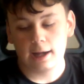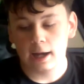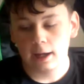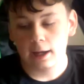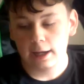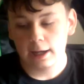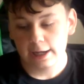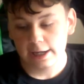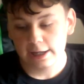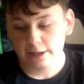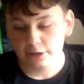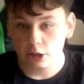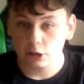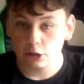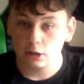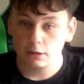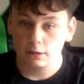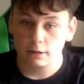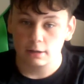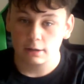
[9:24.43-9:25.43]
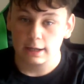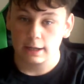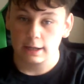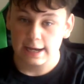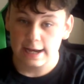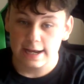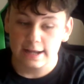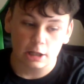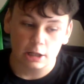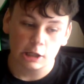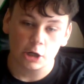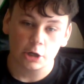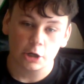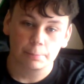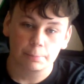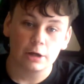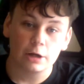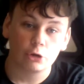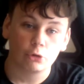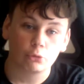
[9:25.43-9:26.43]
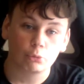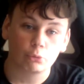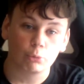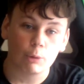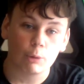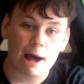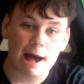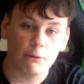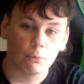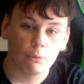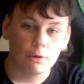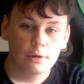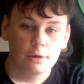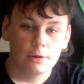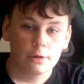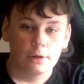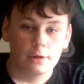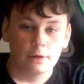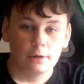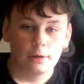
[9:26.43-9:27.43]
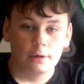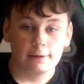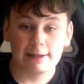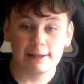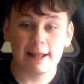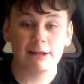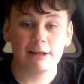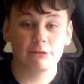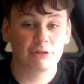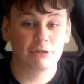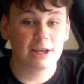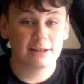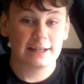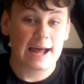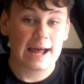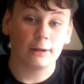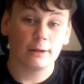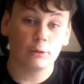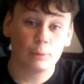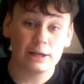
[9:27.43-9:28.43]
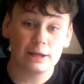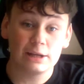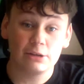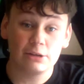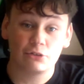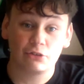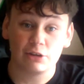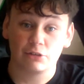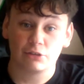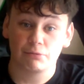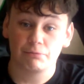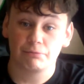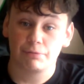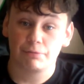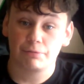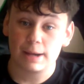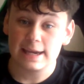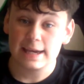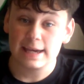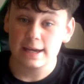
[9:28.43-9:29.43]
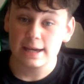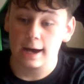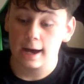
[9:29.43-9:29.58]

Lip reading: Hit the like button as well. That's the end of the Halloween season for me.